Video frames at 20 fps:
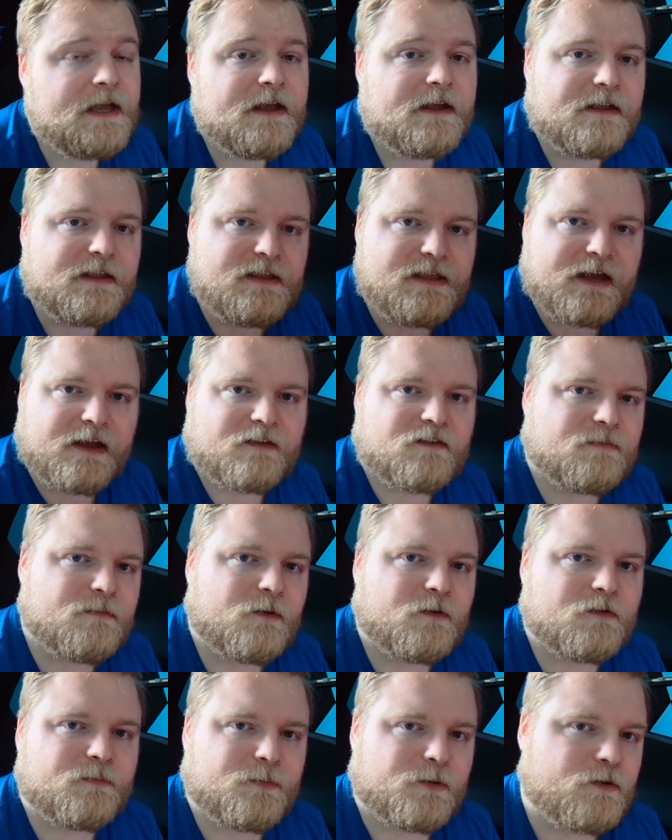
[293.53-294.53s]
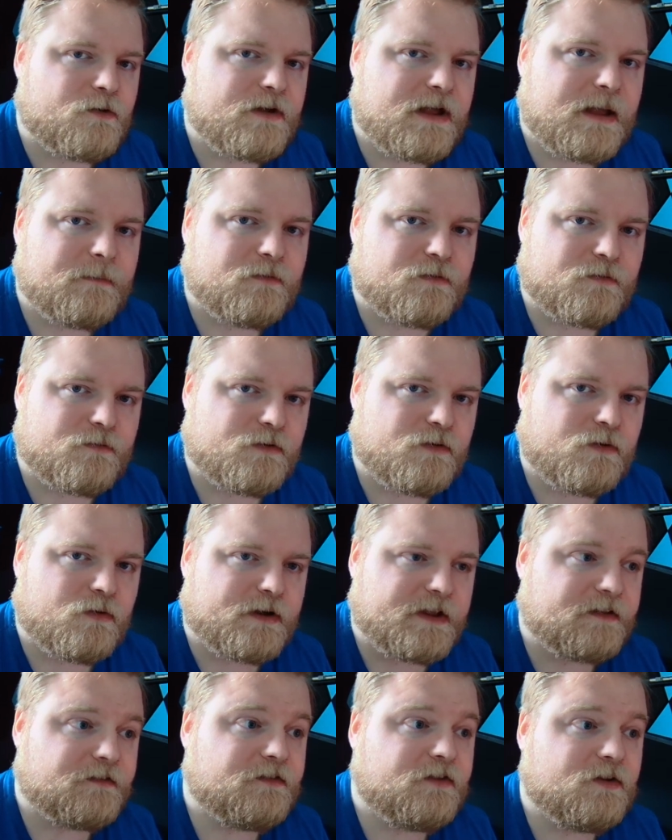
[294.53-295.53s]
Yes, most programs with
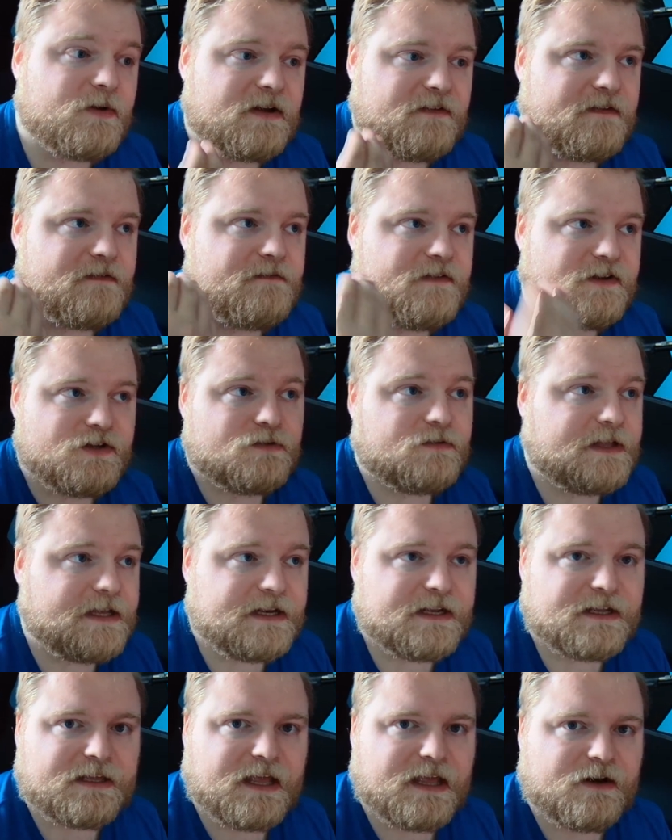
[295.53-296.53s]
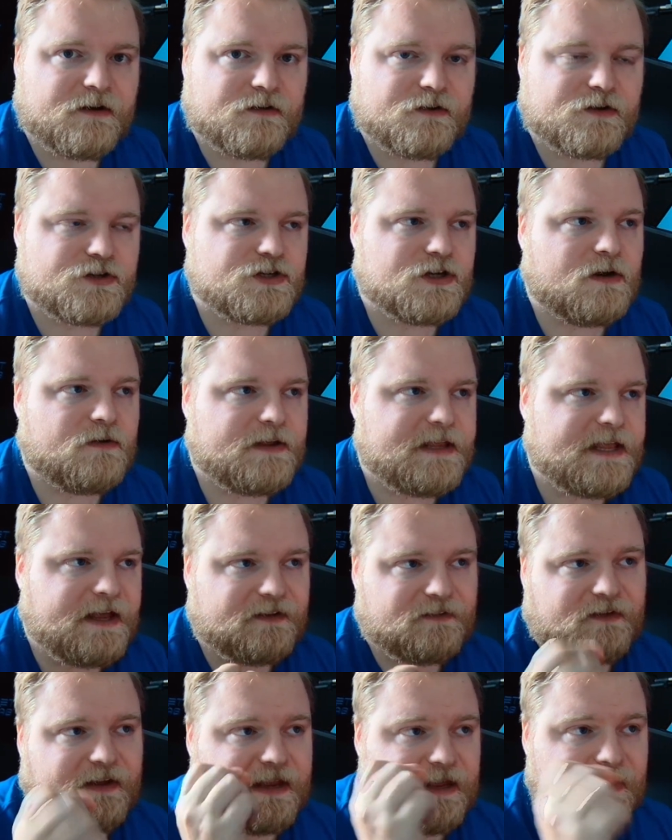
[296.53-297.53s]
recordings do have a visual indicator to show,
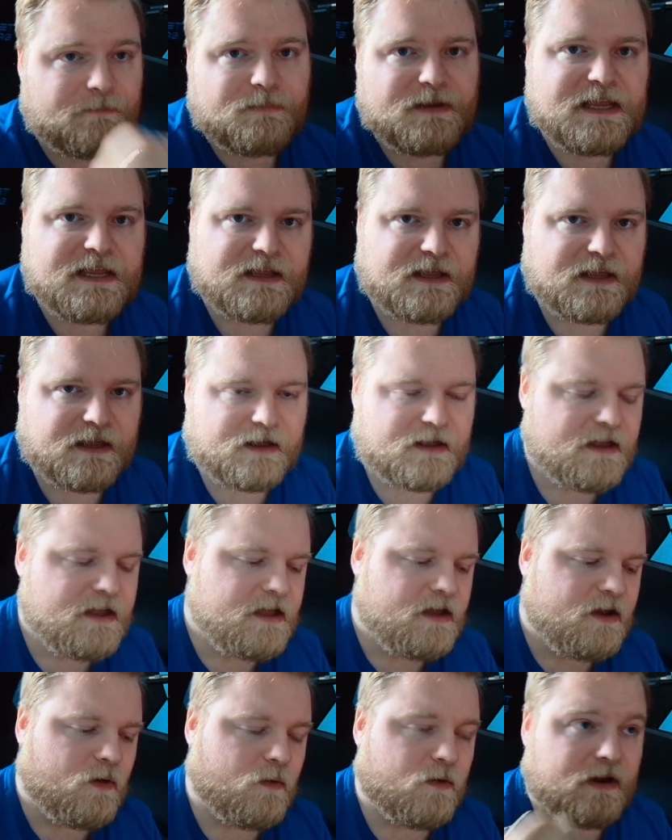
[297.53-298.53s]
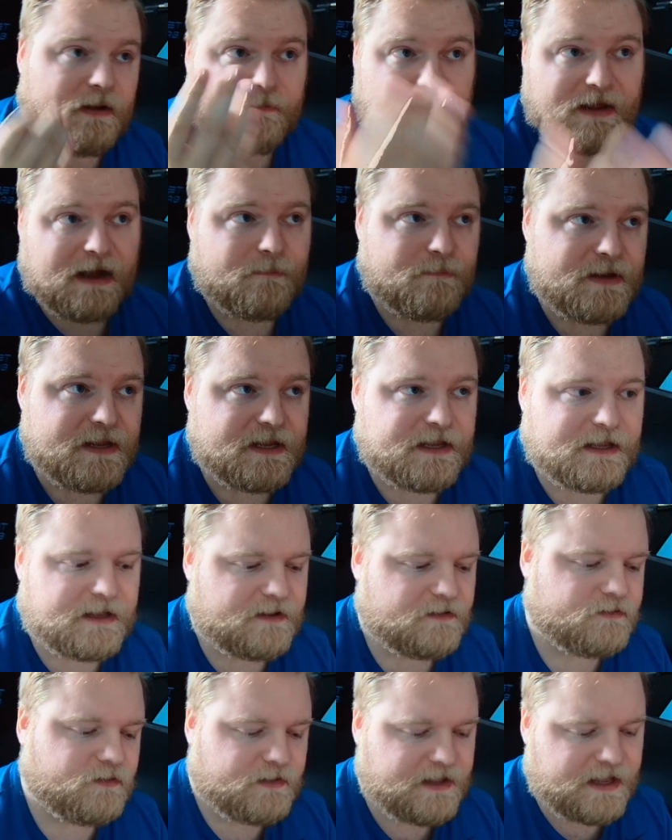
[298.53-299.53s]
yes, I am peaking or I'm not
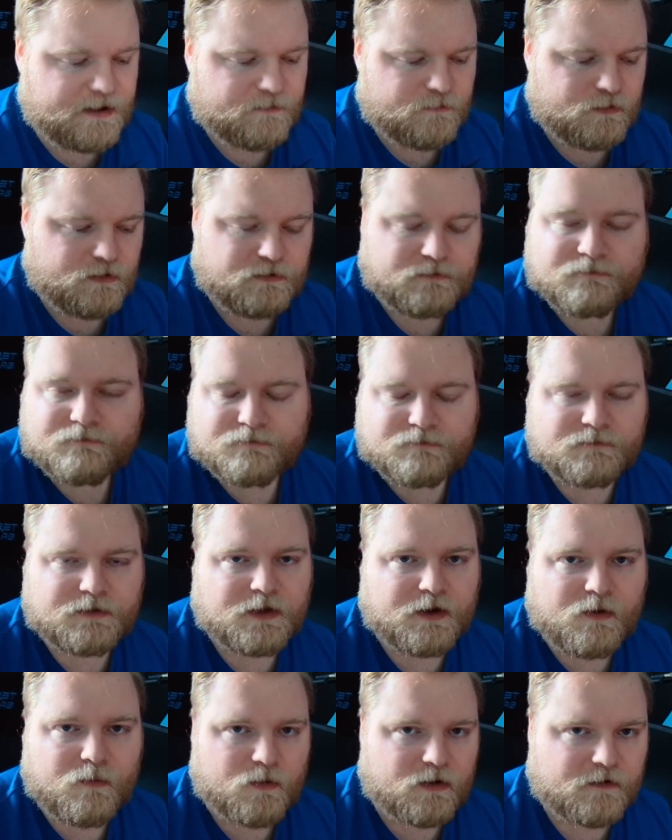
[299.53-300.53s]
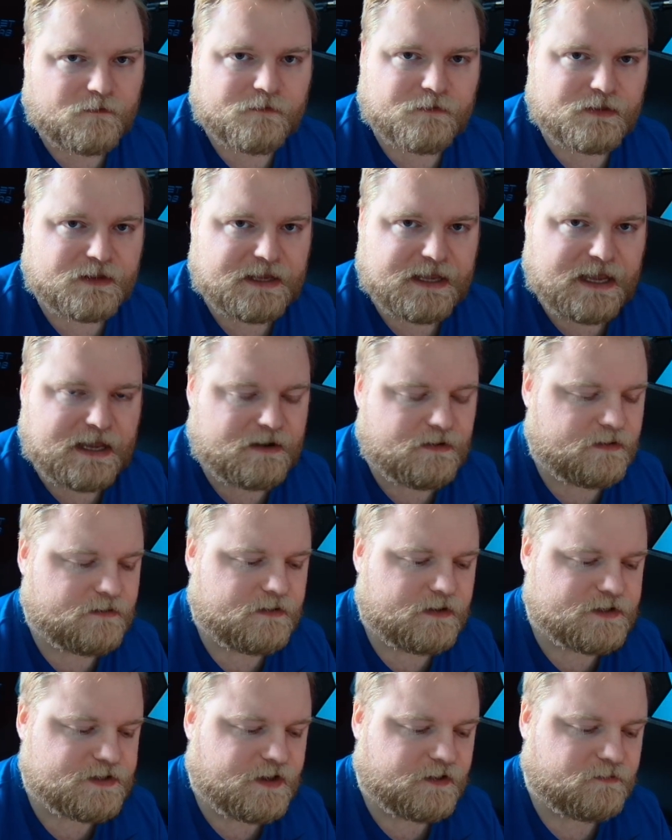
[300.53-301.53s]
peaking, so that will, work for the gain
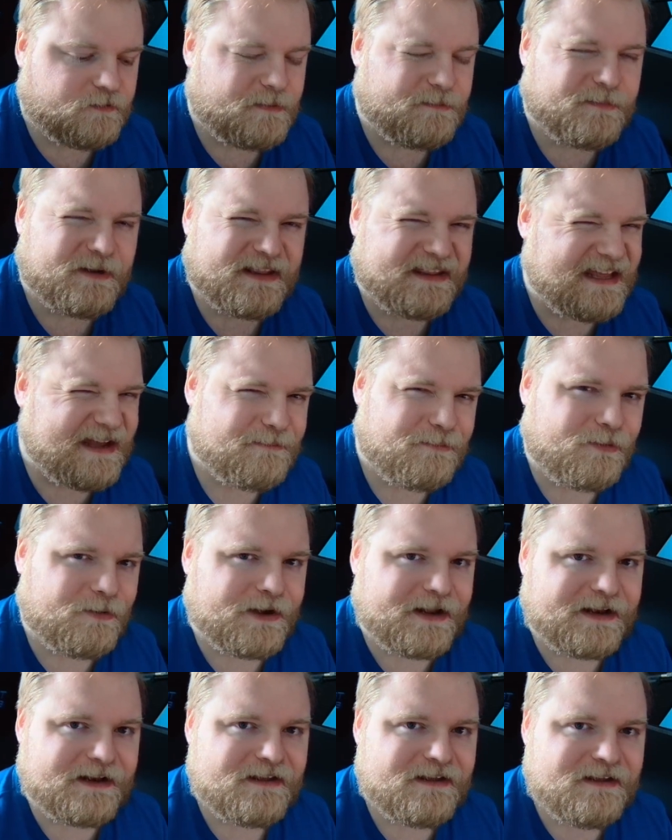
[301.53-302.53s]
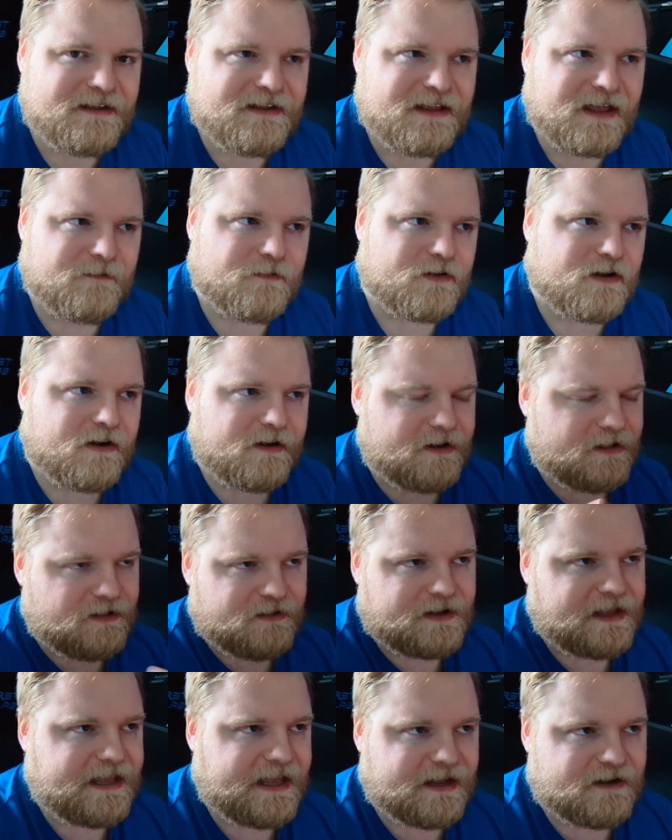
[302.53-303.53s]
adjustment. But at that point, if you're already
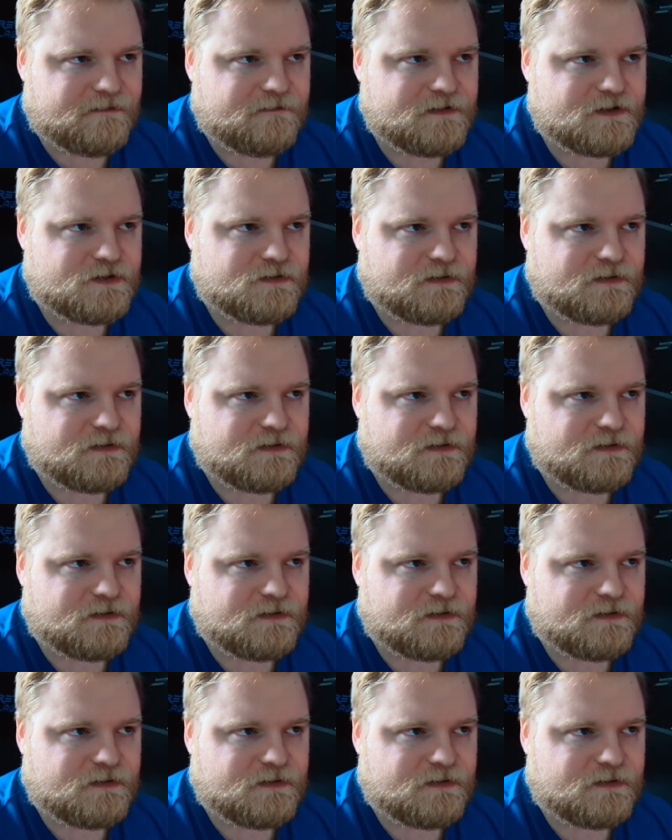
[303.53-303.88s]
looking at a visual